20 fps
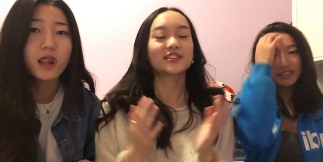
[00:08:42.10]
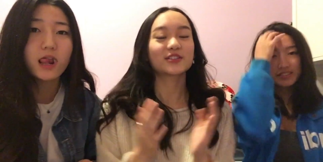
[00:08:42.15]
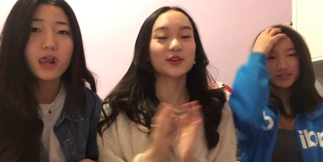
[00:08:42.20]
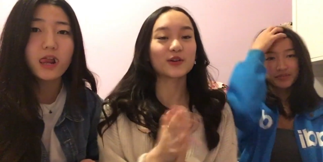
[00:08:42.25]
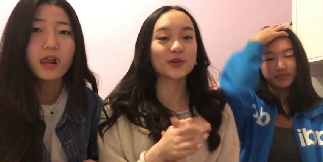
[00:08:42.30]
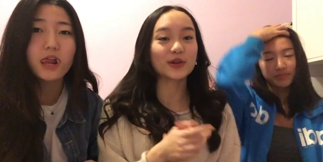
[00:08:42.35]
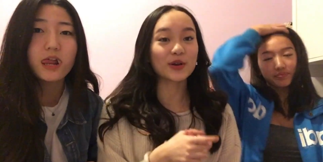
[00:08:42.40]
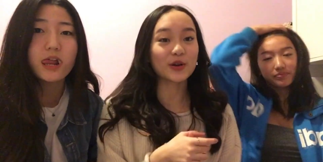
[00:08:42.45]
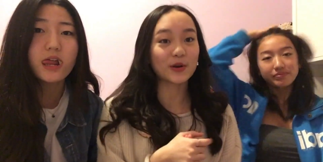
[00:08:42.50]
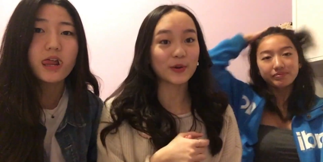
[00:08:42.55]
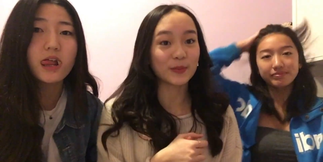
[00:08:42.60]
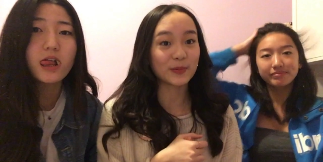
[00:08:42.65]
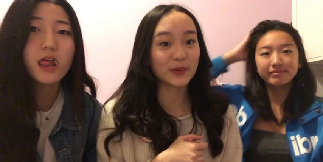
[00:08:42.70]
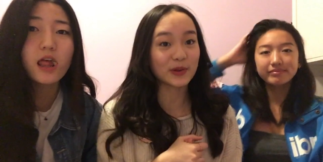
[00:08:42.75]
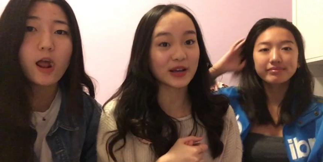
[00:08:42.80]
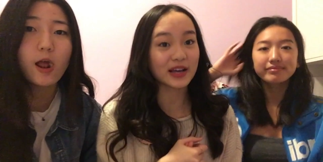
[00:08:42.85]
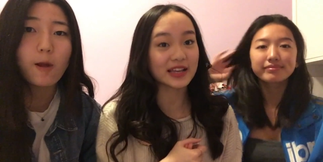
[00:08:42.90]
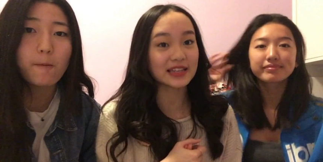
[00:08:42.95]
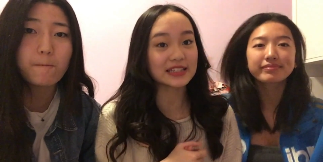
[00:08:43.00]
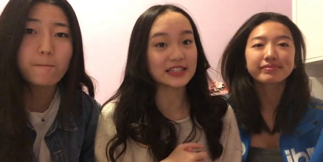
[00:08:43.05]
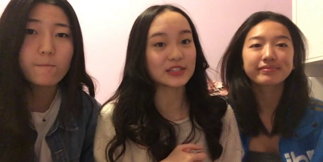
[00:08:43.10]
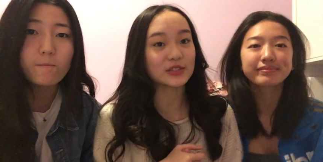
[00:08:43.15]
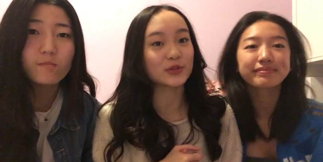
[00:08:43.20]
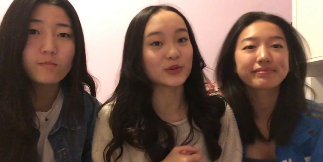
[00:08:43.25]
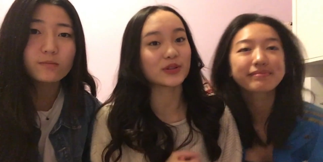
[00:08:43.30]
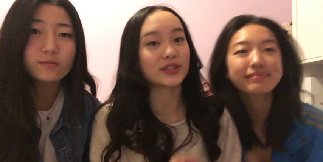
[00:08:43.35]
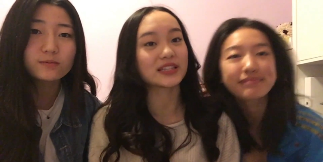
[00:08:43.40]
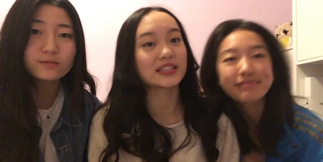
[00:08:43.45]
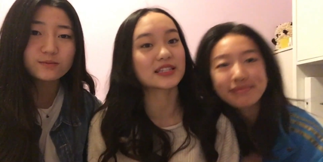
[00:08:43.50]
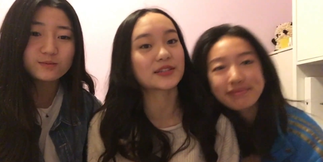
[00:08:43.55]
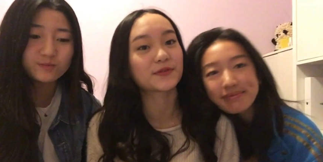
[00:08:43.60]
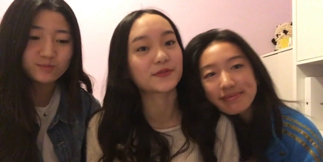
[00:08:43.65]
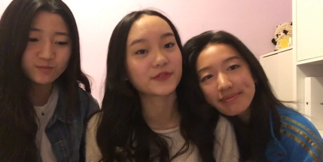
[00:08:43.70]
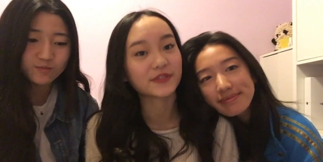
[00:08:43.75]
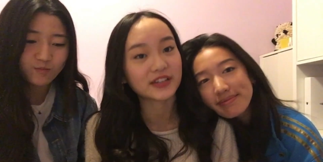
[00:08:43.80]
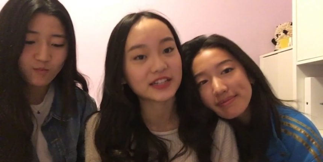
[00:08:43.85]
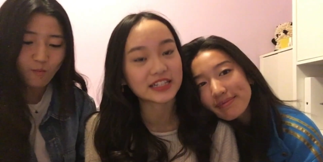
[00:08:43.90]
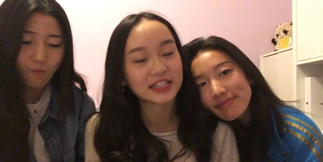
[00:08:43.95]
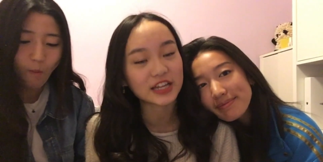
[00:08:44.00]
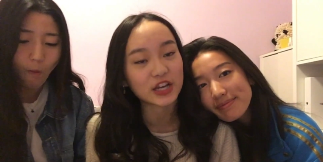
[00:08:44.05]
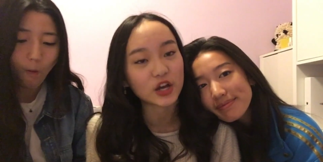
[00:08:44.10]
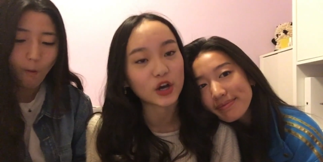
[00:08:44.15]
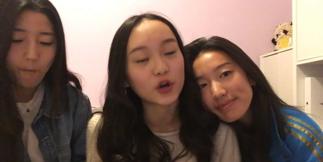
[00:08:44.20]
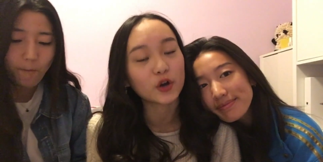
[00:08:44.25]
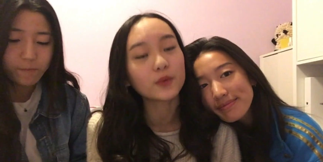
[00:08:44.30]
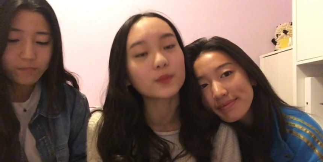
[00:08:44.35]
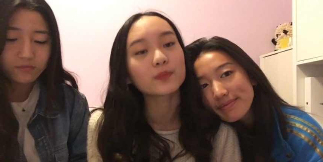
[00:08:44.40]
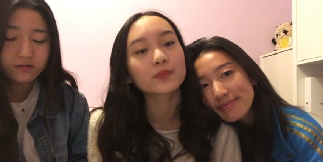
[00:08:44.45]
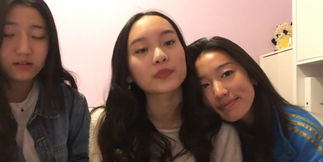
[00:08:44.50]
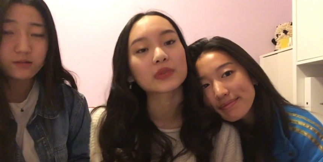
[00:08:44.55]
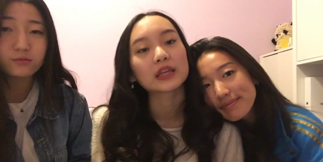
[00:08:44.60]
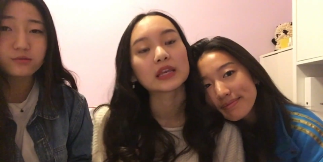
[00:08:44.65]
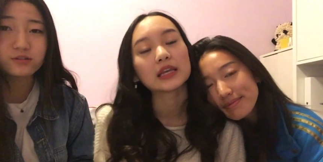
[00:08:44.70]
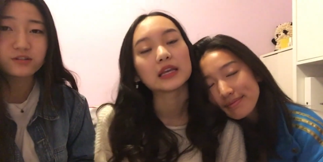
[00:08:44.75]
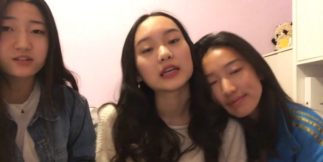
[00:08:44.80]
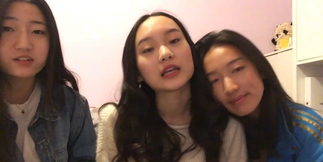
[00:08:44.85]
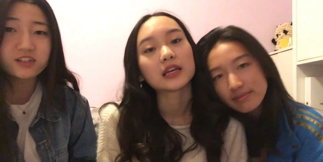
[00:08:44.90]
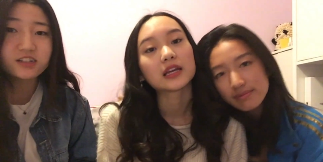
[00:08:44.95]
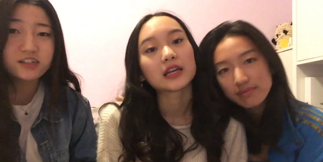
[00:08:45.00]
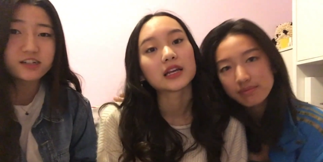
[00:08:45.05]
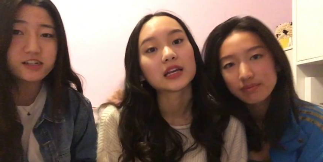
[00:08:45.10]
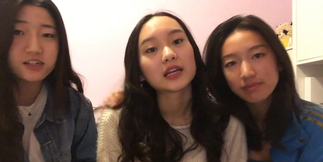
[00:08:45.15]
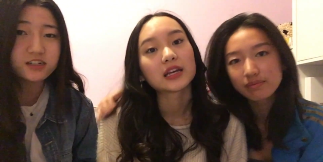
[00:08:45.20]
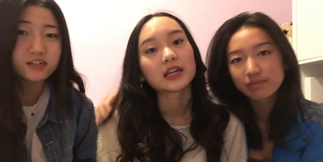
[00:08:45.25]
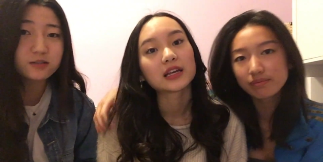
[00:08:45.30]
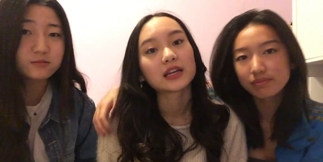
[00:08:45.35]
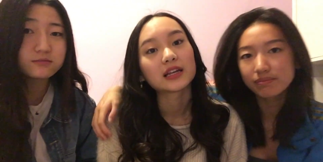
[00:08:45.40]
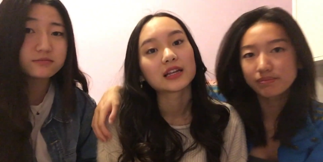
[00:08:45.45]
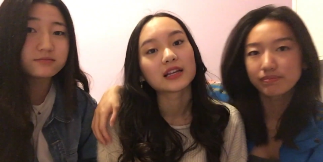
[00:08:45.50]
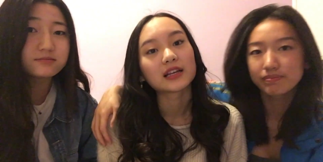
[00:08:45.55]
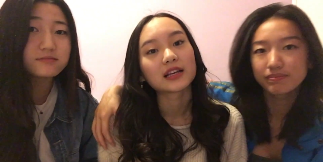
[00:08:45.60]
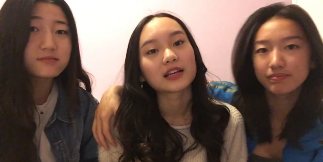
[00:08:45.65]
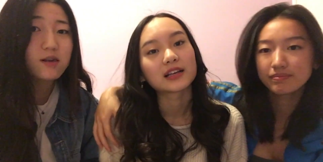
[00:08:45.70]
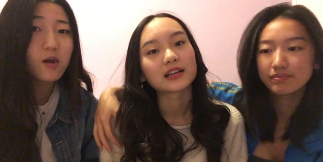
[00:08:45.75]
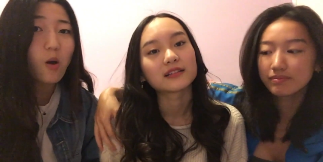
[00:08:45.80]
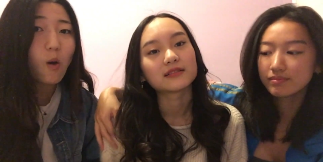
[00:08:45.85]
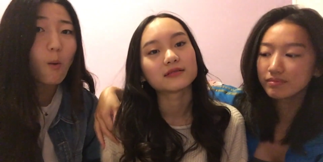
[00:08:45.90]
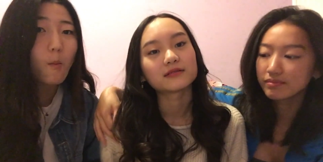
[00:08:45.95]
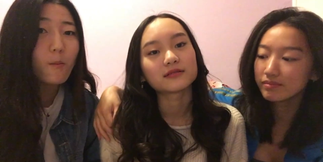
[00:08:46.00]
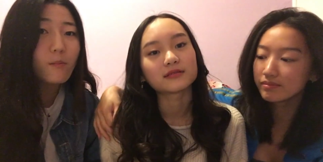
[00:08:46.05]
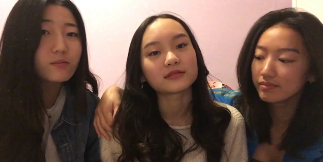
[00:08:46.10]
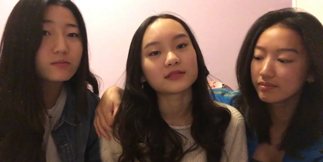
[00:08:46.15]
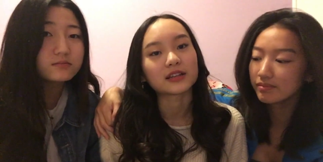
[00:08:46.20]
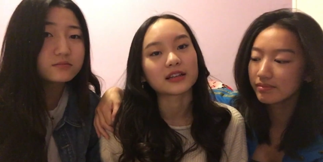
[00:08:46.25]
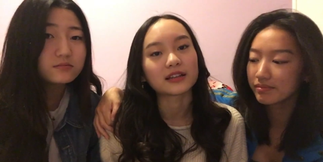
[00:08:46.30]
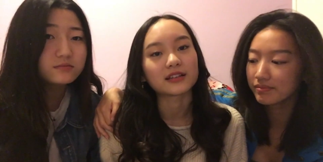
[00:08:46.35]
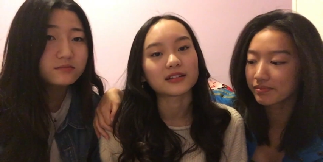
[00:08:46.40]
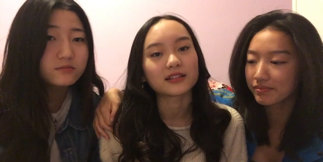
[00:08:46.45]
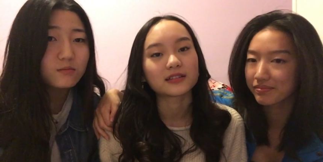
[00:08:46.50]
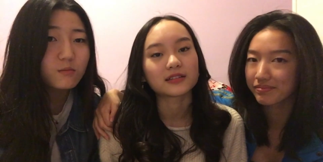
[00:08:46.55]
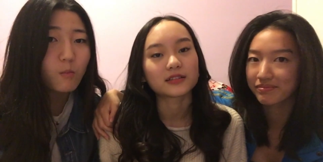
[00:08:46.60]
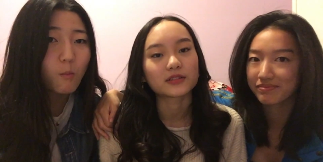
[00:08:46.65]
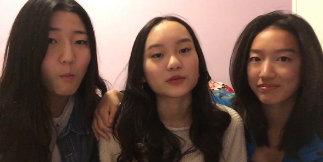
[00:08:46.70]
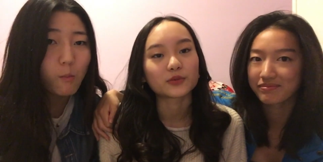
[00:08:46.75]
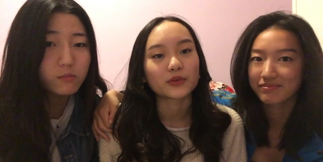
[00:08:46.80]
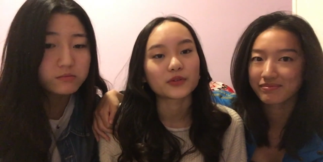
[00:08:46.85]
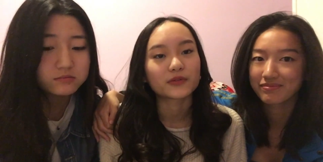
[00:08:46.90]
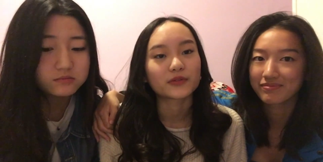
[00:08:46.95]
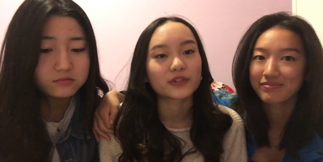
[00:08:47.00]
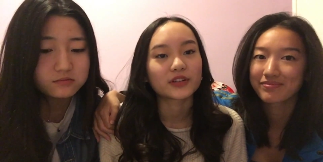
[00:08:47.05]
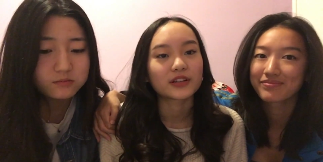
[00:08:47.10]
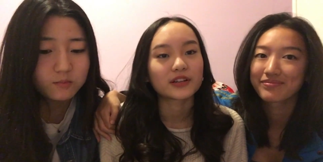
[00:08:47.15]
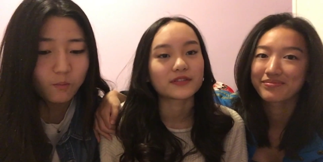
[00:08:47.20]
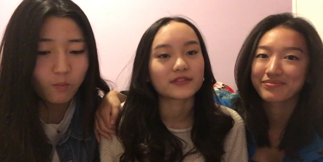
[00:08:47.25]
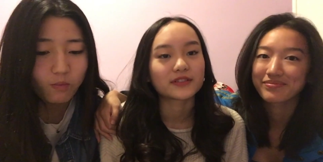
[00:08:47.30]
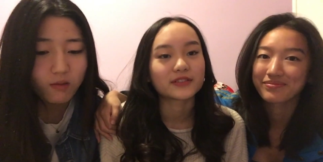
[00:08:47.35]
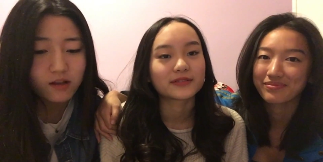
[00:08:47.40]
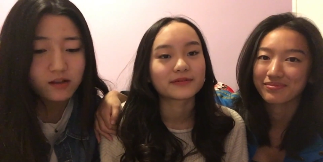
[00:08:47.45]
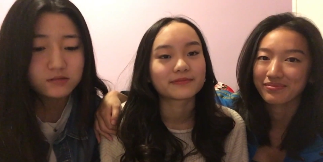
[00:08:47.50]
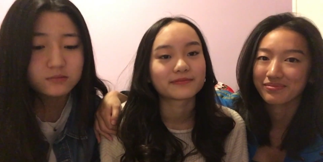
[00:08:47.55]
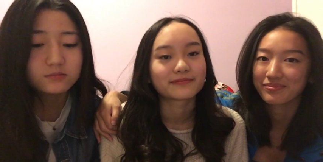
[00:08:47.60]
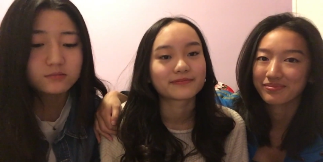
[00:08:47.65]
Speaker 1: So we hope you guys enjoyed this video. I'm still eating. Okay, let's just wait for Yevin.